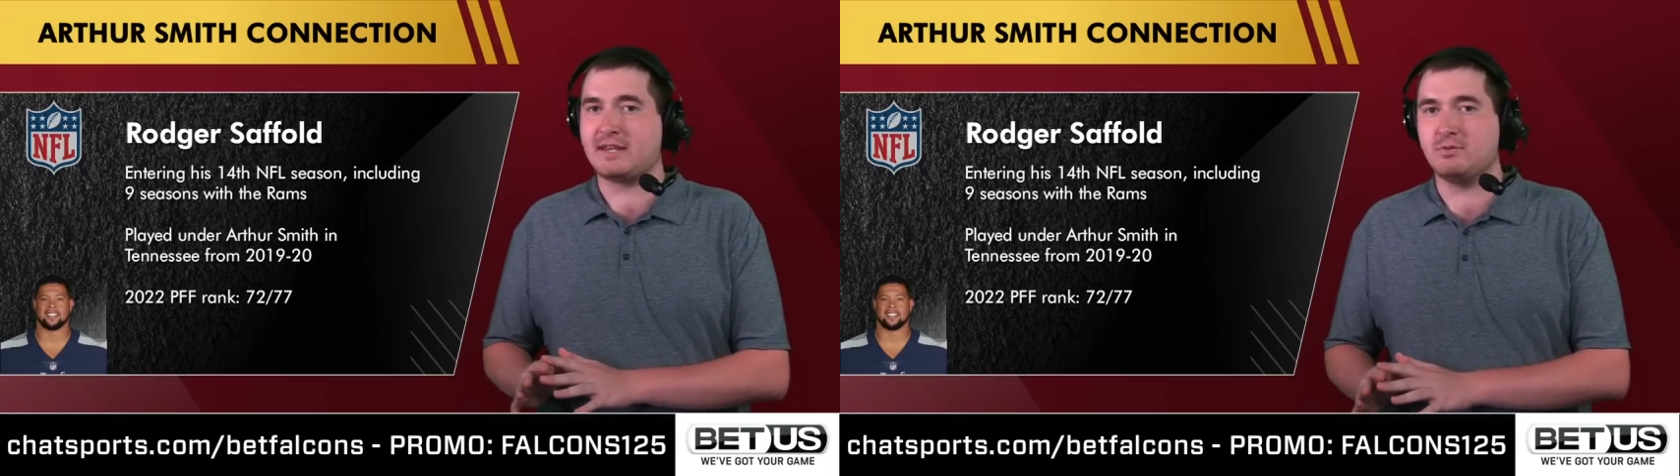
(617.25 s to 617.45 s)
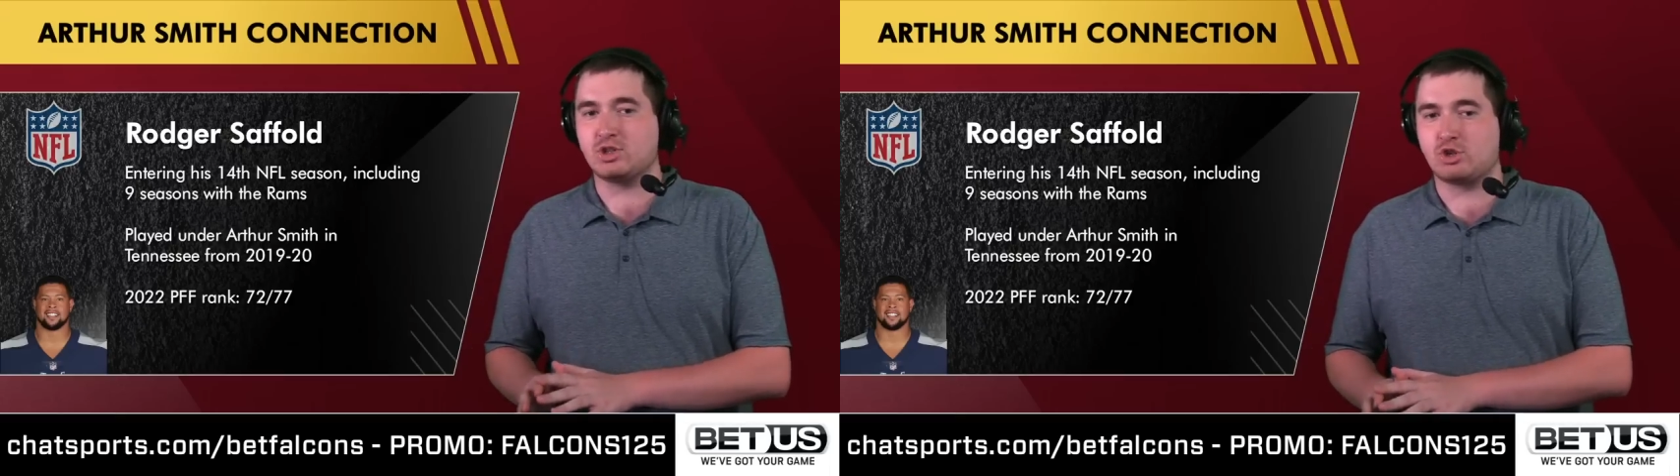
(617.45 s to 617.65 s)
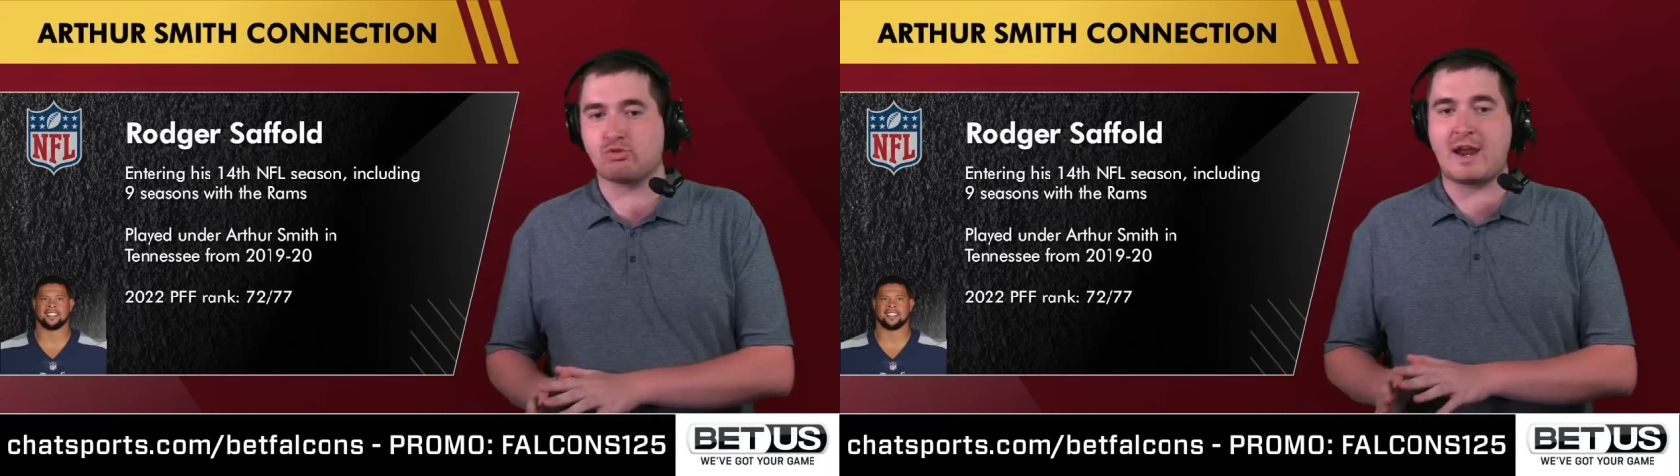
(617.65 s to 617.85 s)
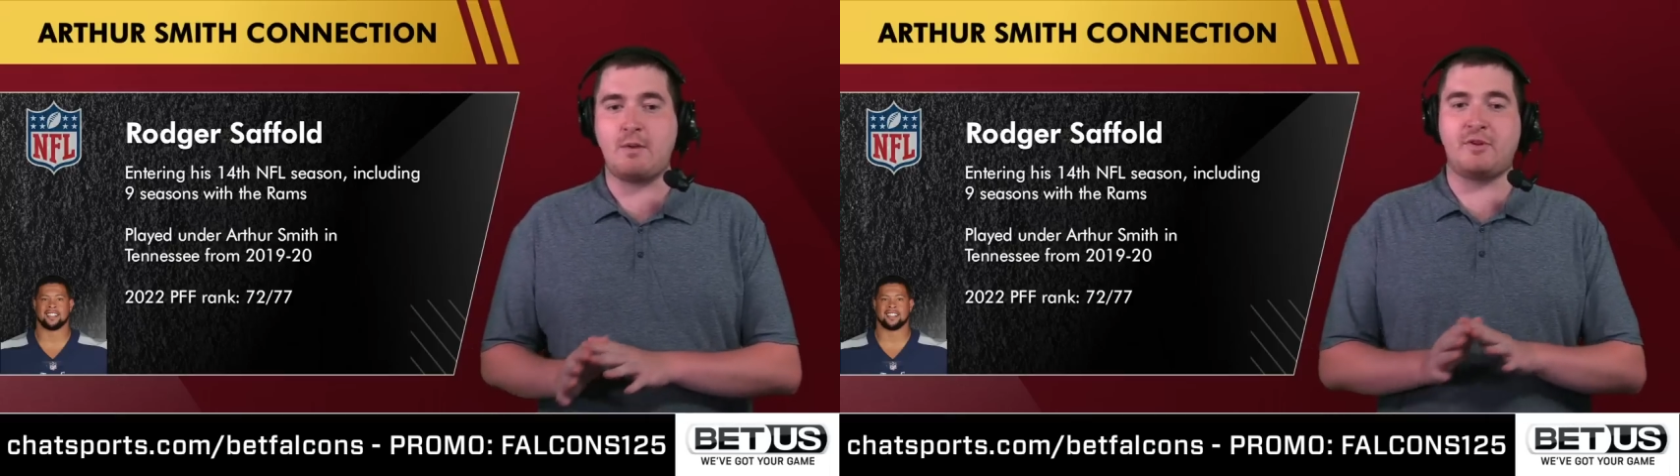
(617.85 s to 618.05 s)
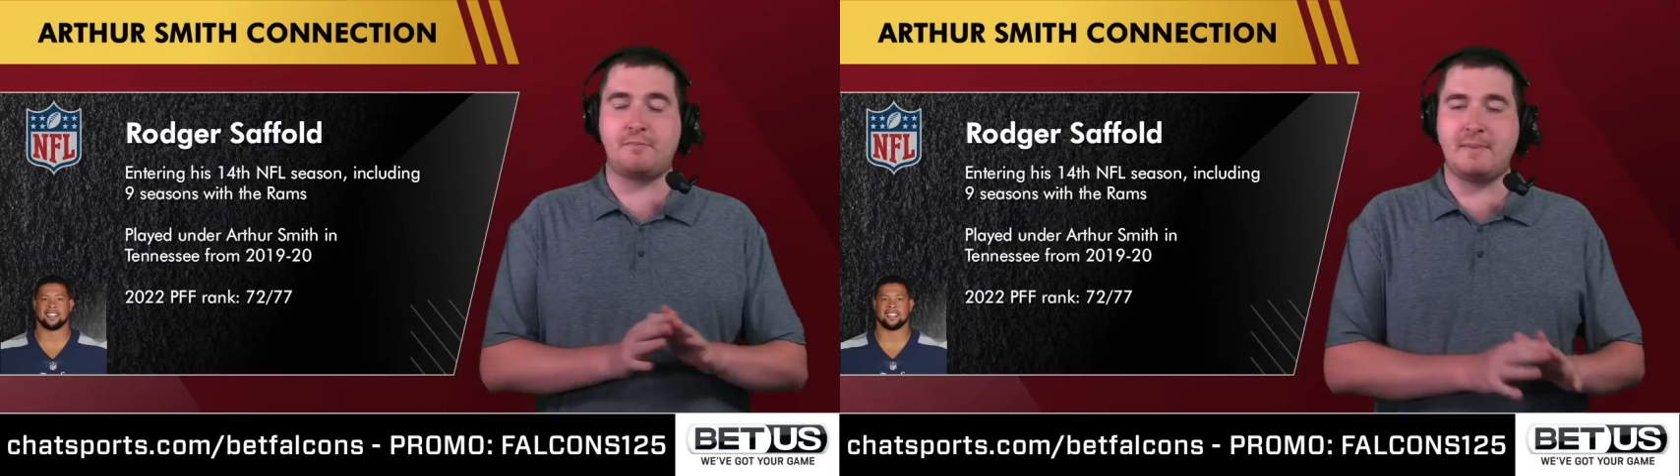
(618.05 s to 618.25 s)
He was
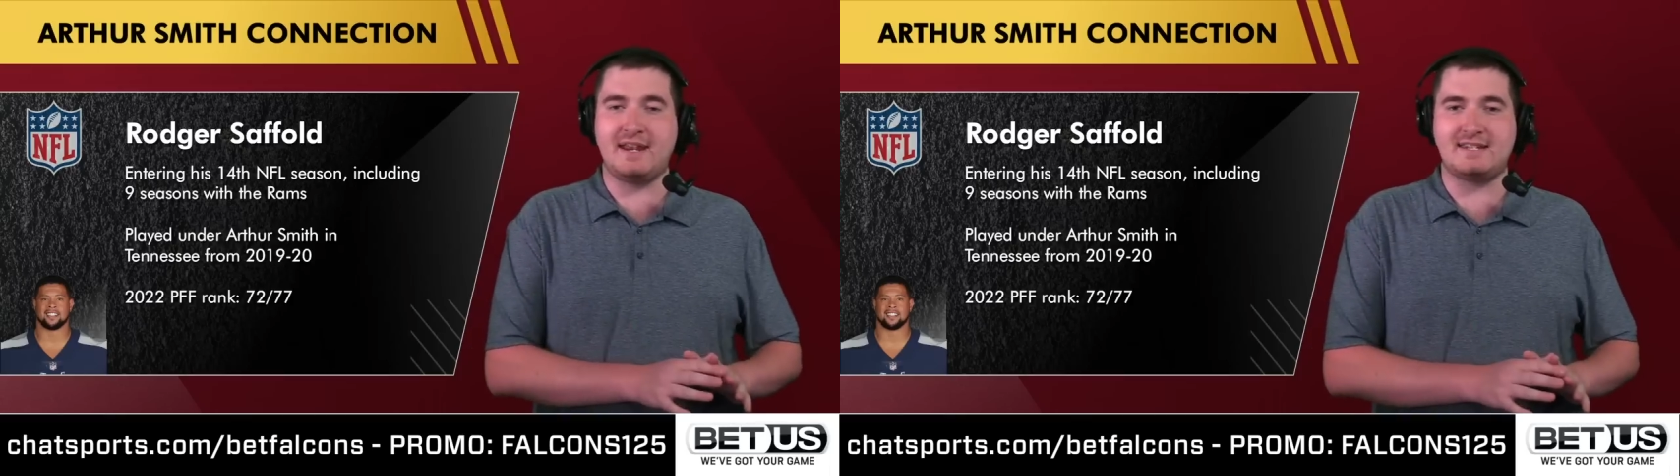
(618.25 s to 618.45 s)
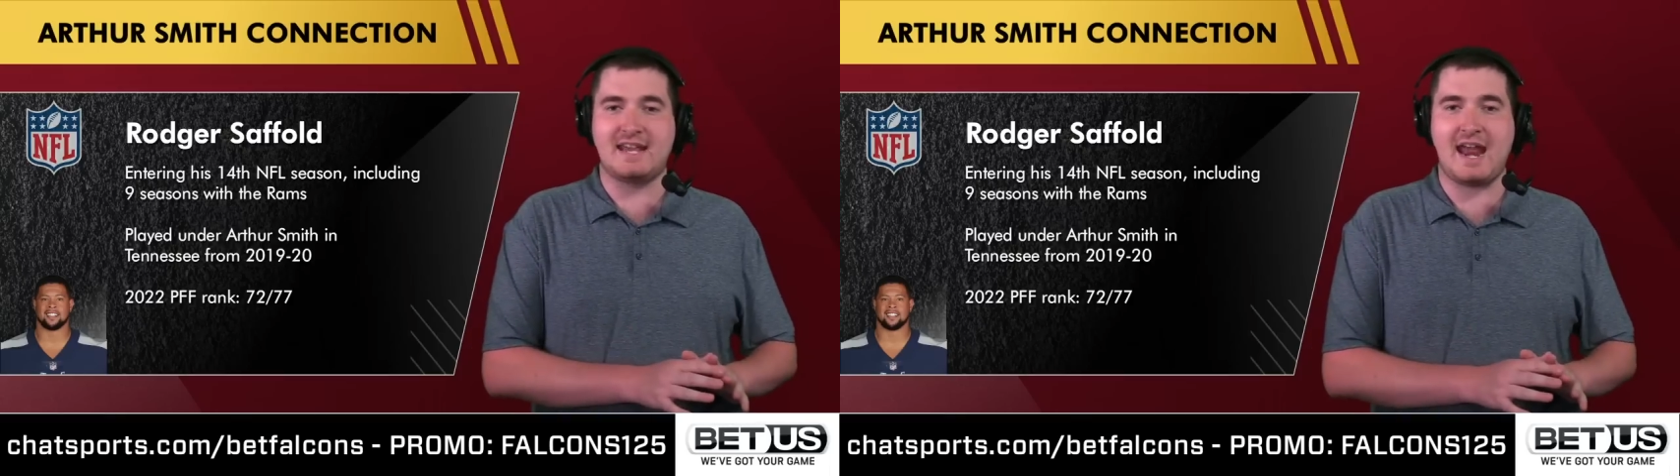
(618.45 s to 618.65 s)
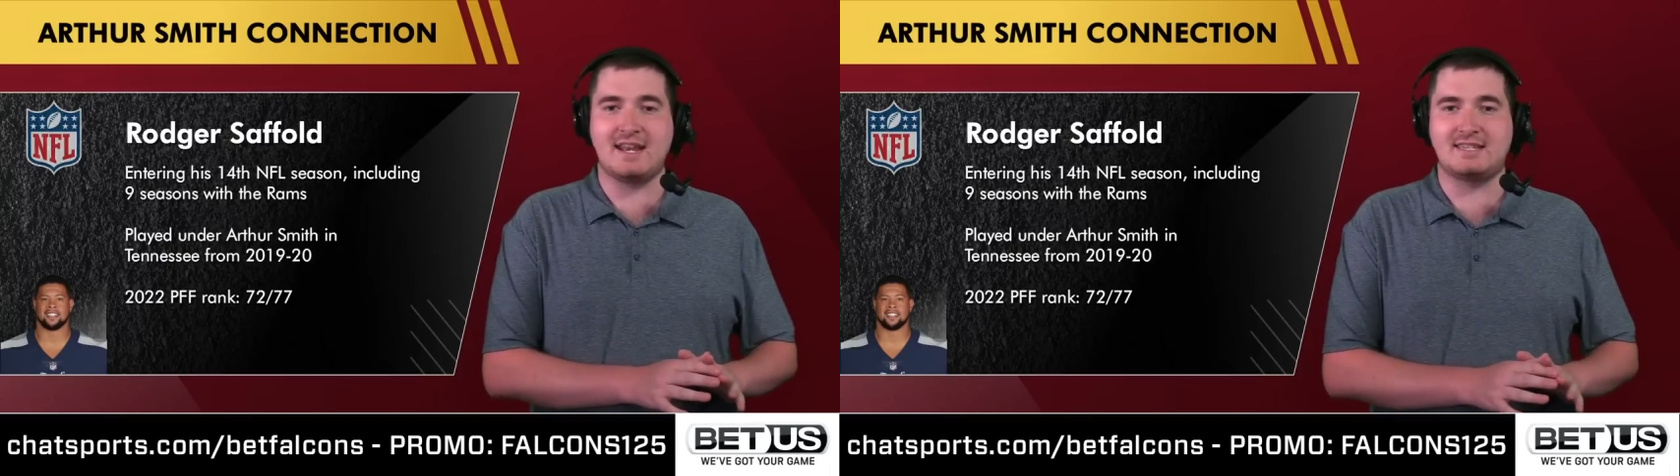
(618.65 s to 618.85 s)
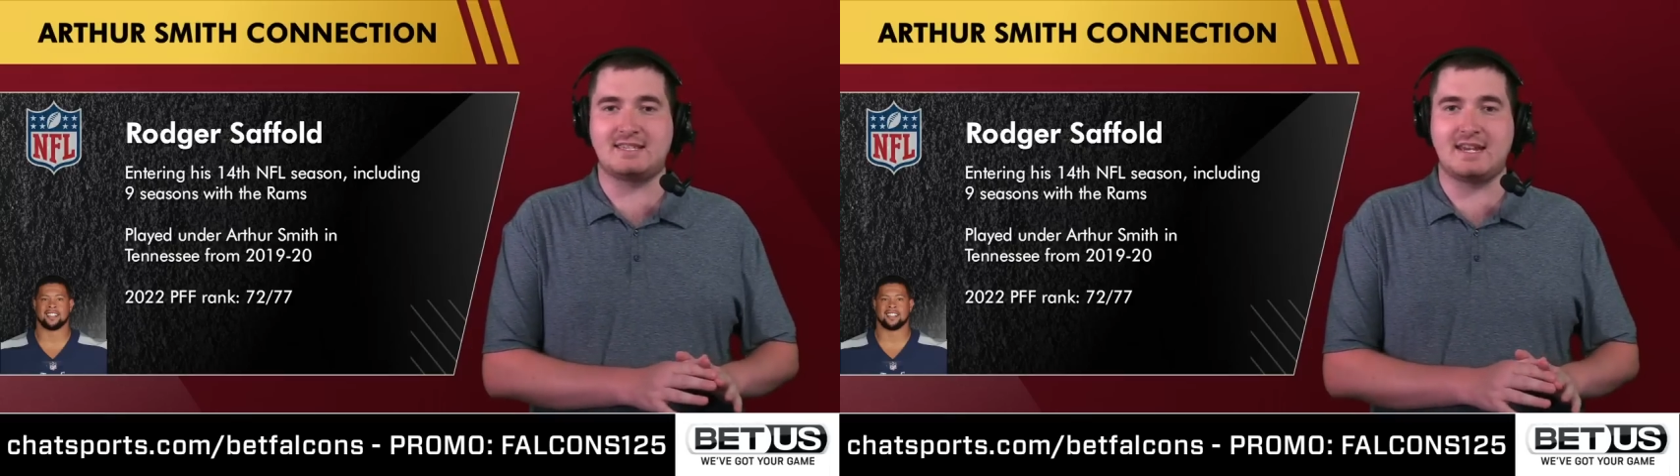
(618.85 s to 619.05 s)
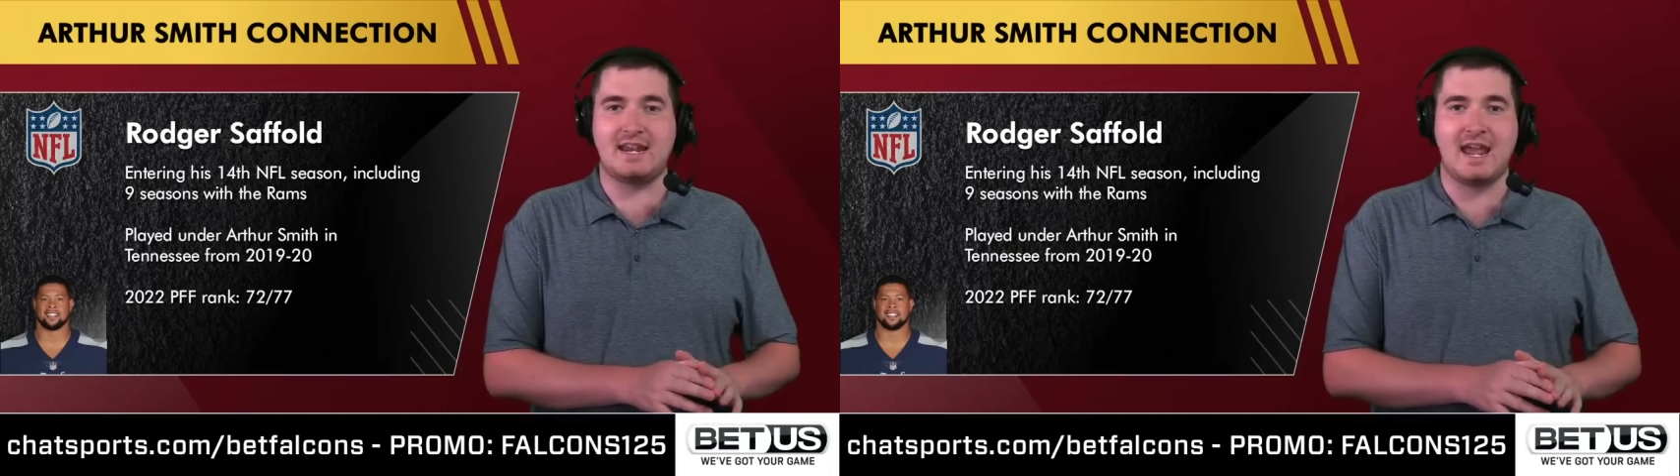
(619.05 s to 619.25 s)
great with me in
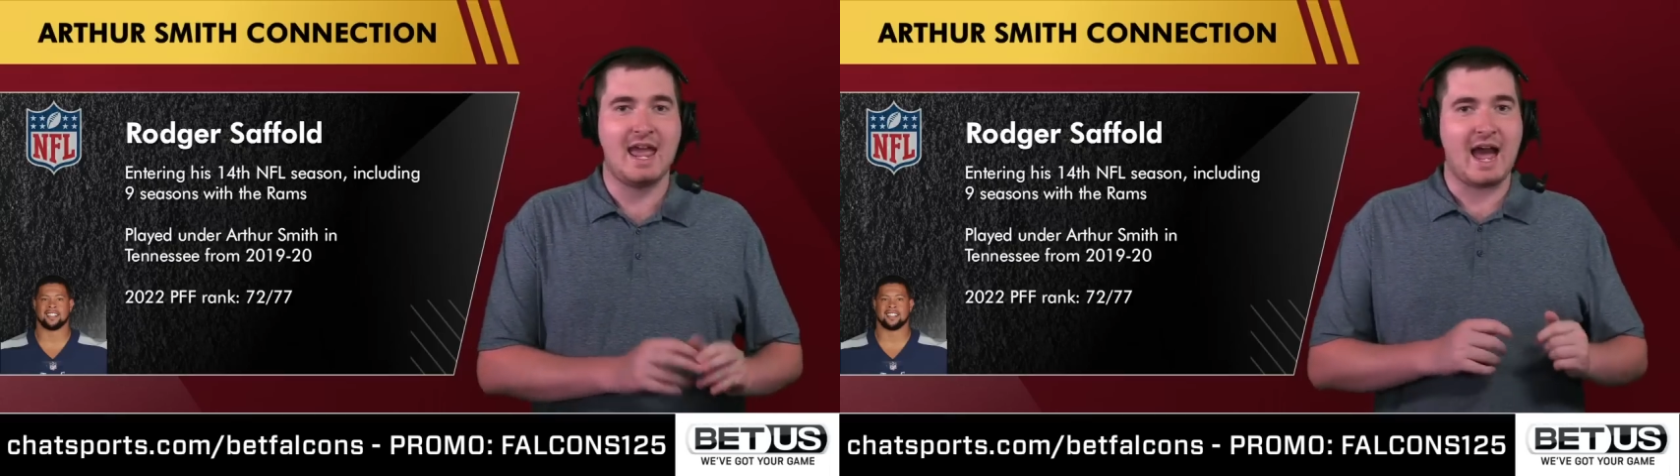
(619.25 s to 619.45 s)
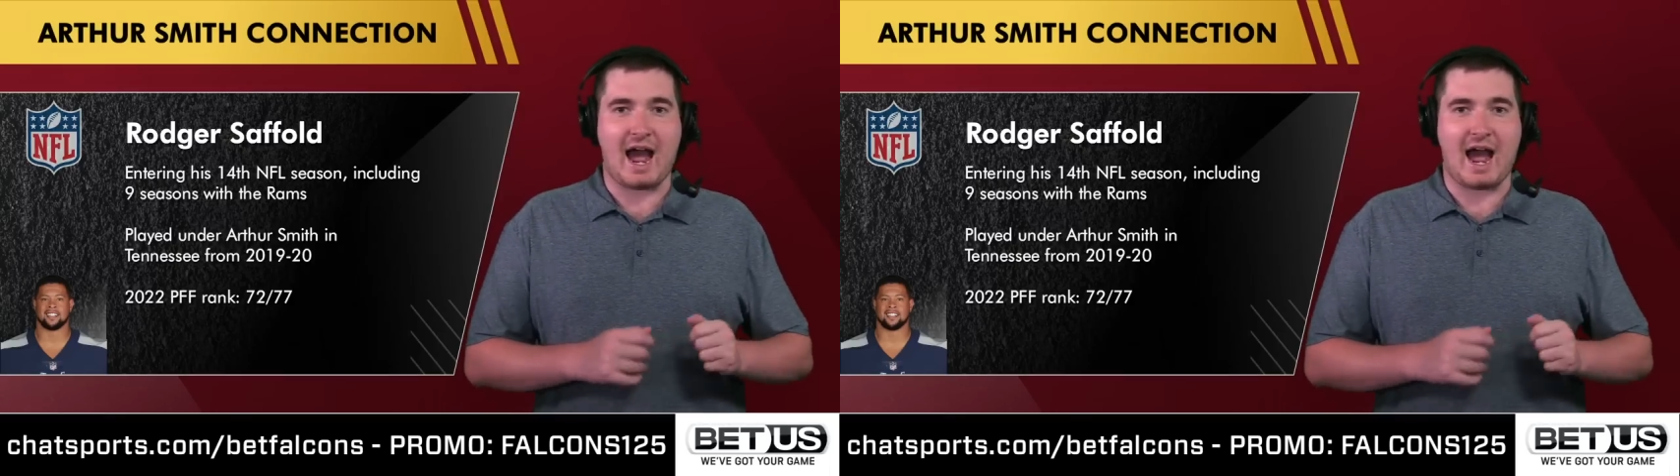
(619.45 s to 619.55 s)
Tennessee.